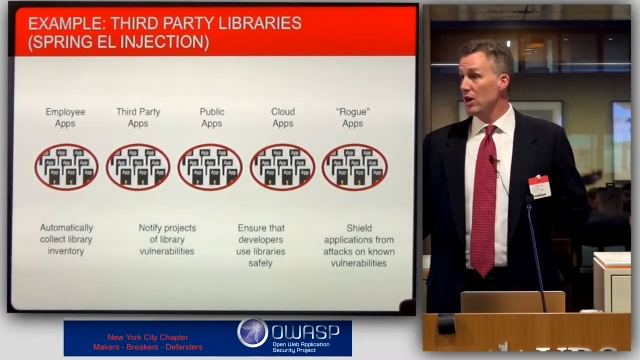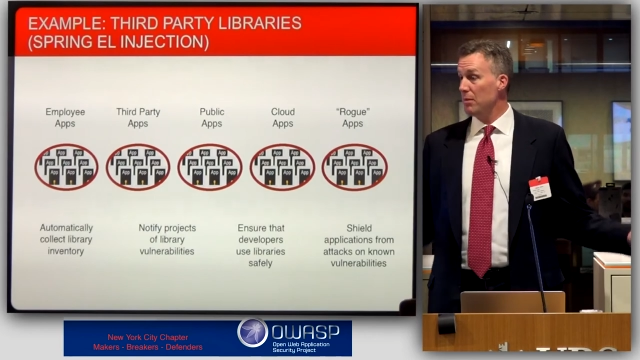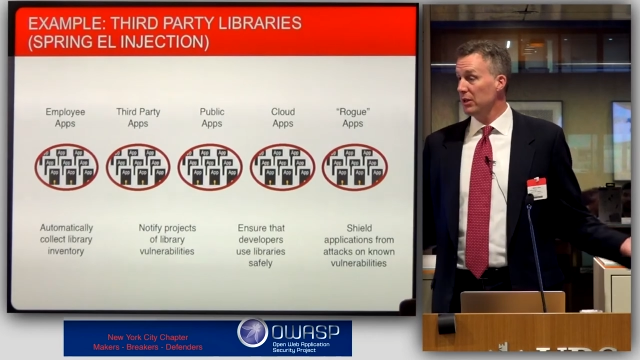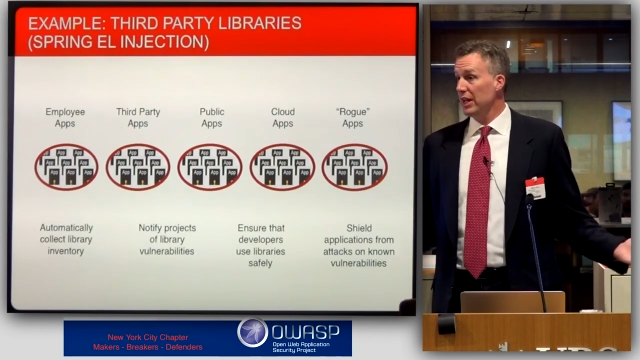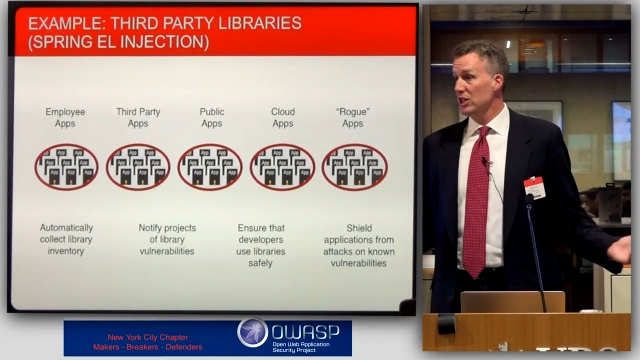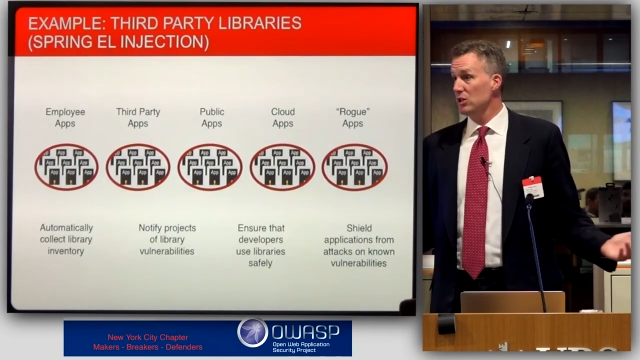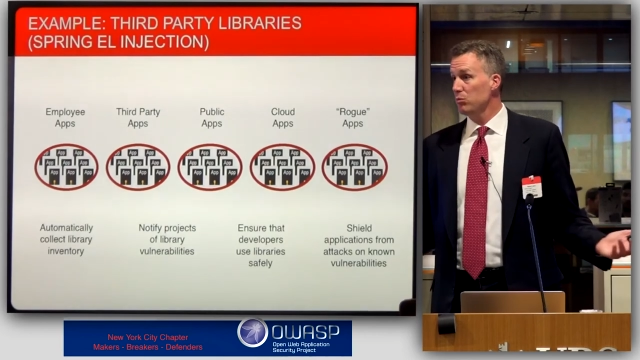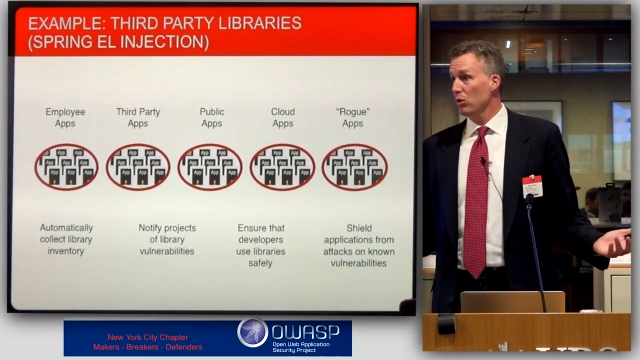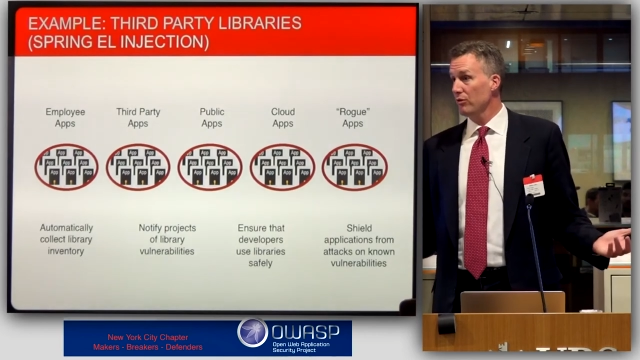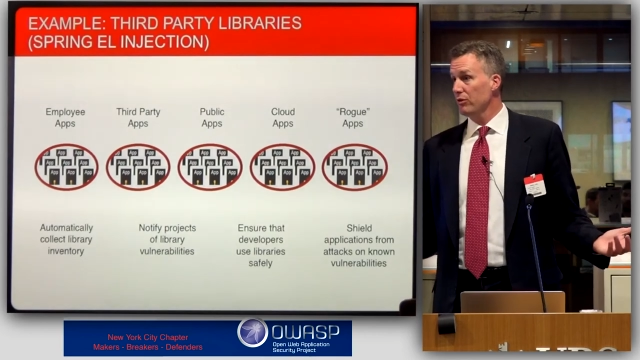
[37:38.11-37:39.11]
your application
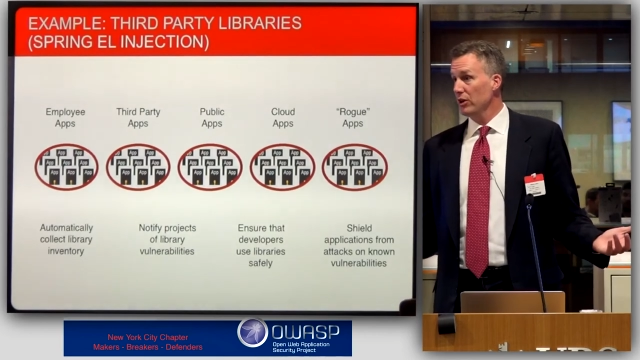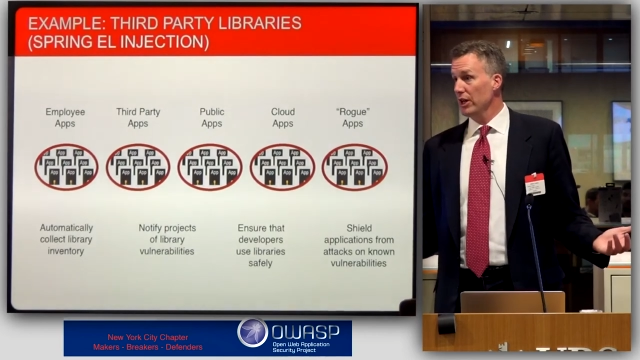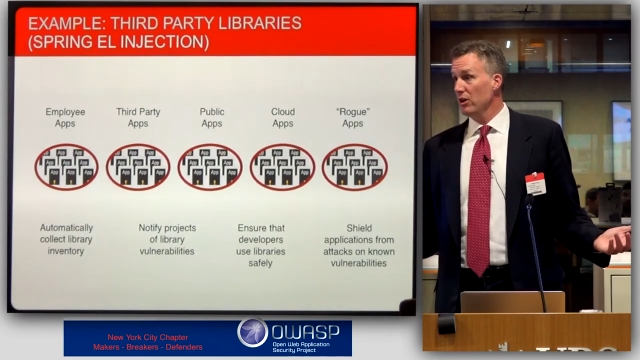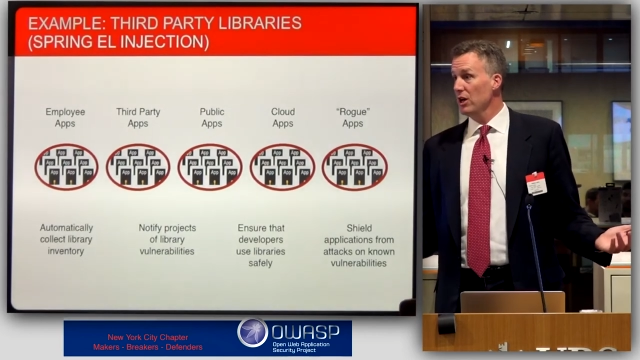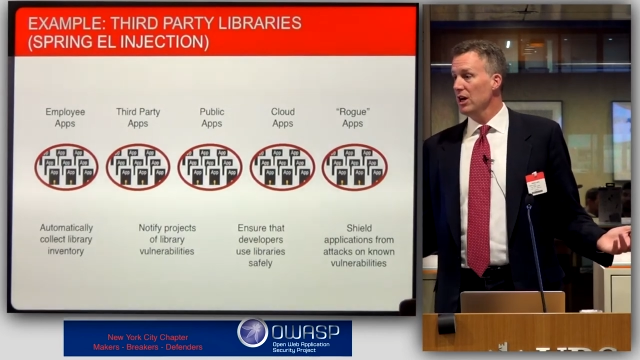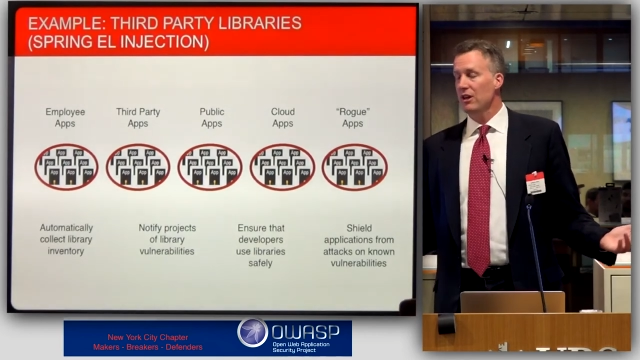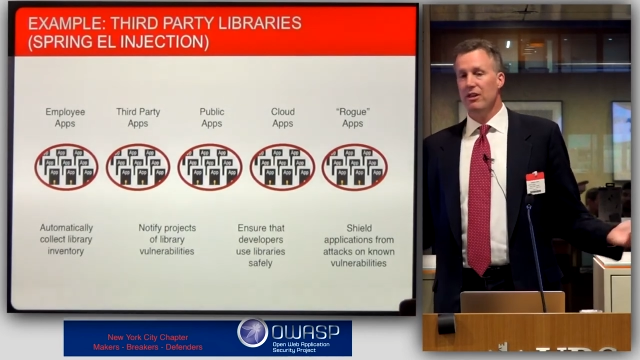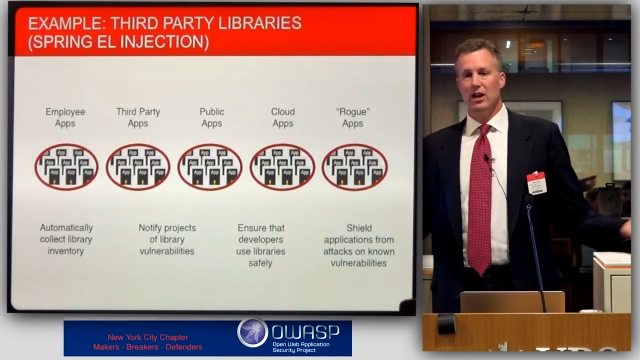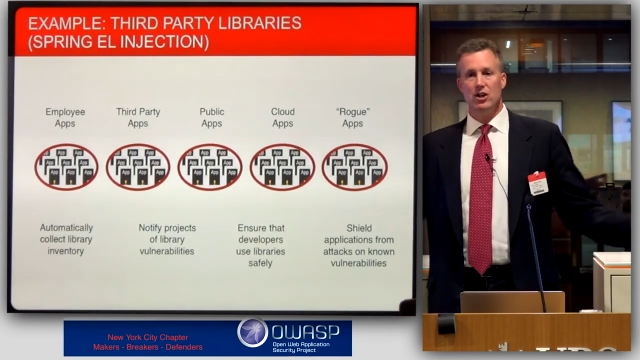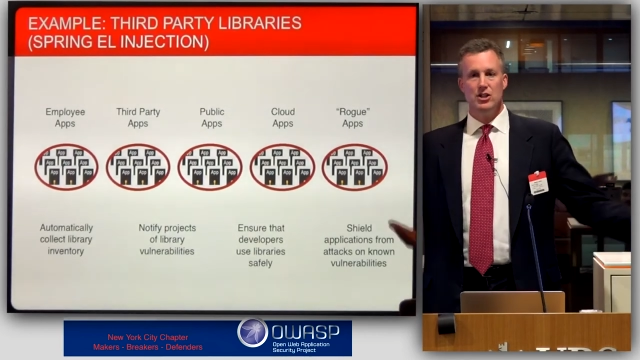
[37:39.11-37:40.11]
portfolio
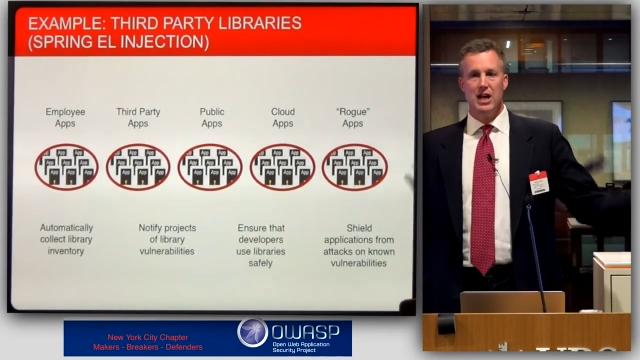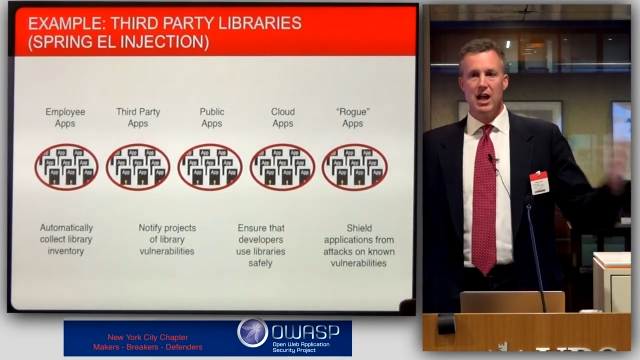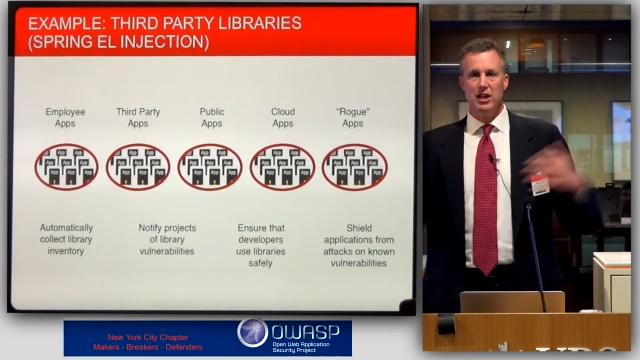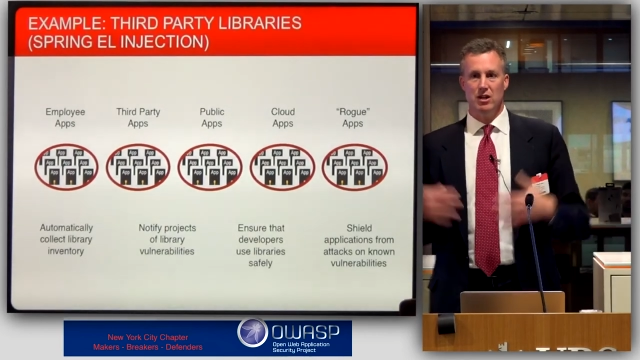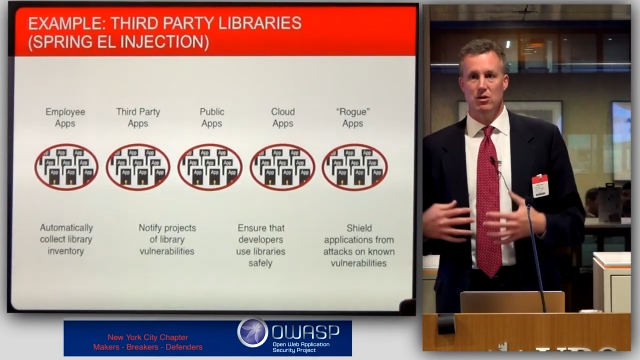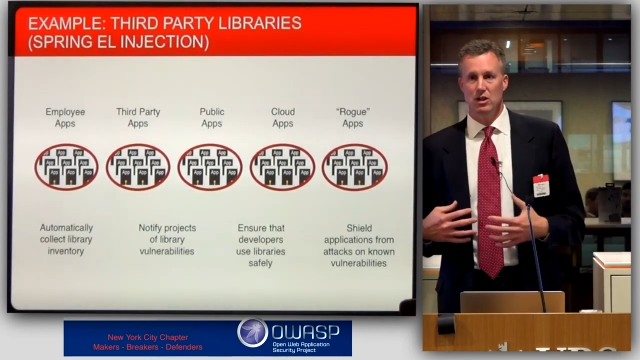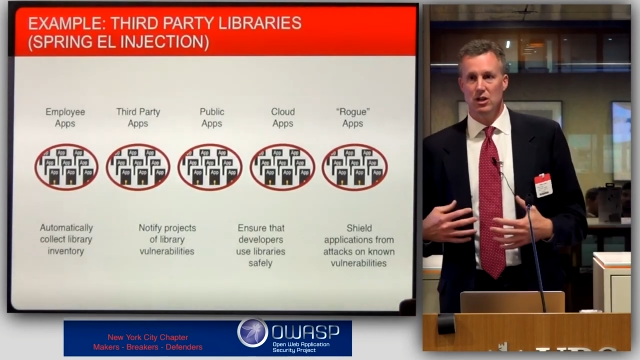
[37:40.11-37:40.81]
that could tell you